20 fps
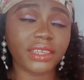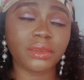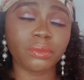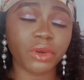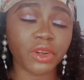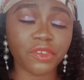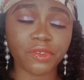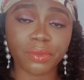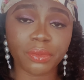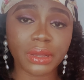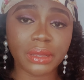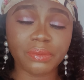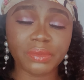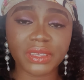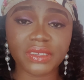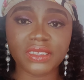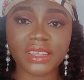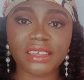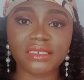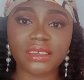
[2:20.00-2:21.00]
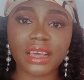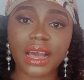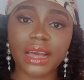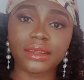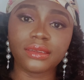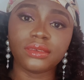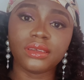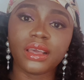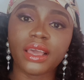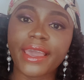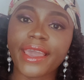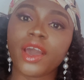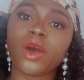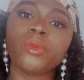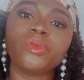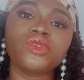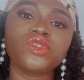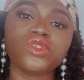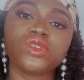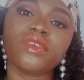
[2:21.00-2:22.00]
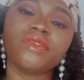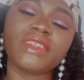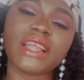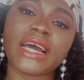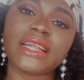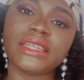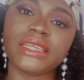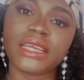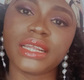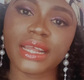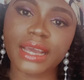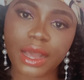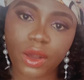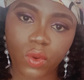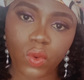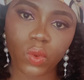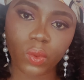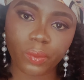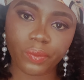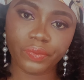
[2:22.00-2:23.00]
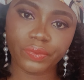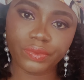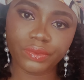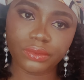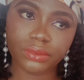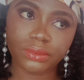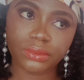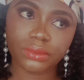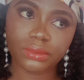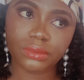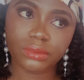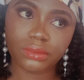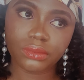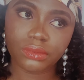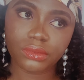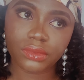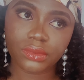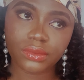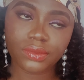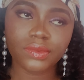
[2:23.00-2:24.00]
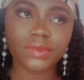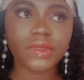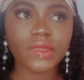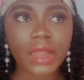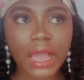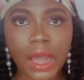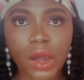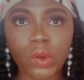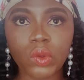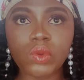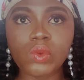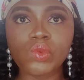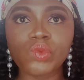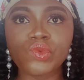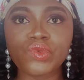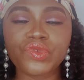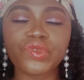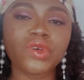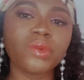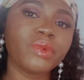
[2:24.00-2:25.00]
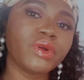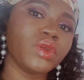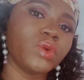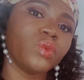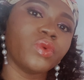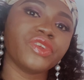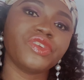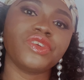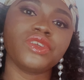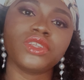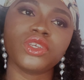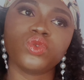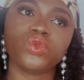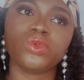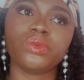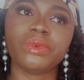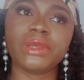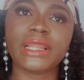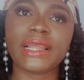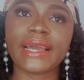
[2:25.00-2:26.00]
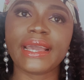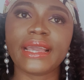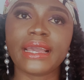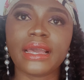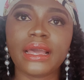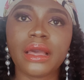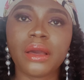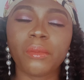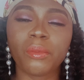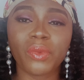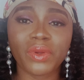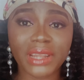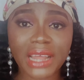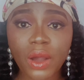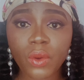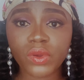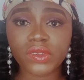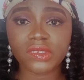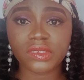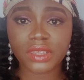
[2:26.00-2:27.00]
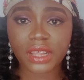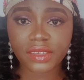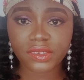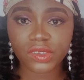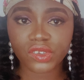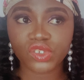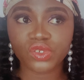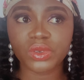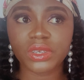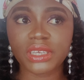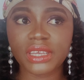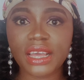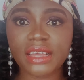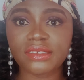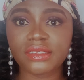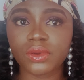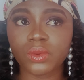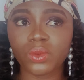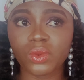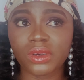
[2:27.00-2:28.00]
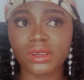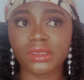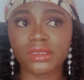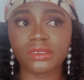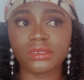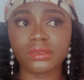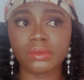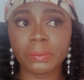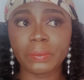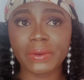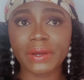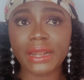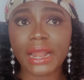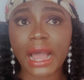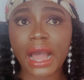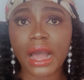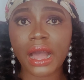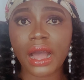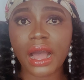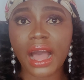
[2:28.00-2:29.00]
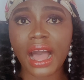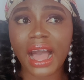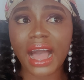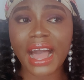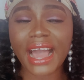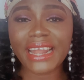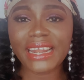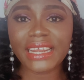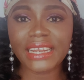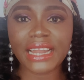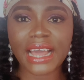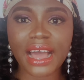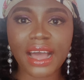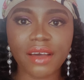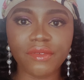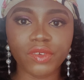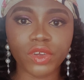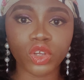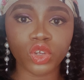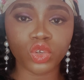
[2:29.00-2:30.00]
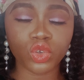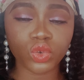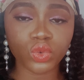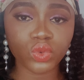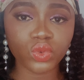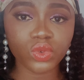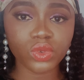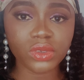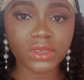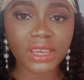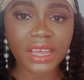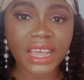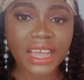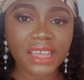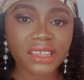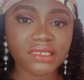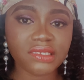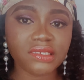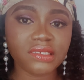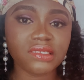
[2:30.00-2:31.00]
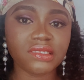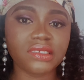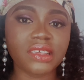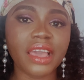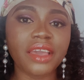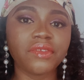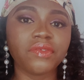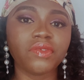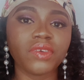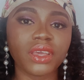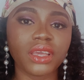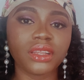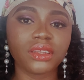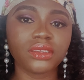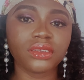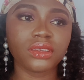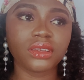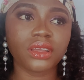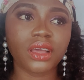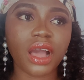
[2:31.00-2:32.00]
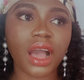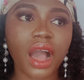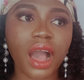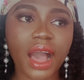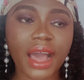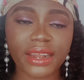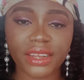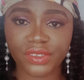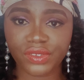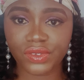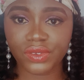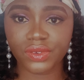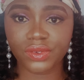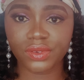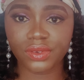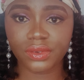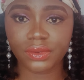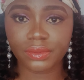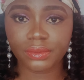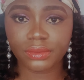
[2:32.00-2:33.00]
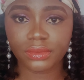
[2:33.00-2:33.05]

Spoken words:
the money from my business and help solve that need at home. Now, somebody watching this will be like, but that was necessary. Yes, it was. But I didn't have a good saving attitude.